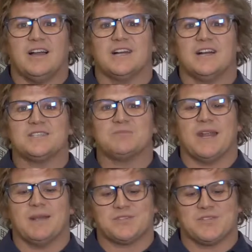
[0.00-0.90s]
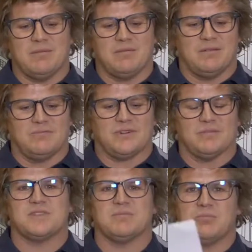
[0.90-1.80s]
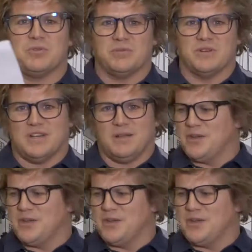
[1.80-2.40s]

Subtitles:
guys, my name's Simon, I'm from Semi-Permanent.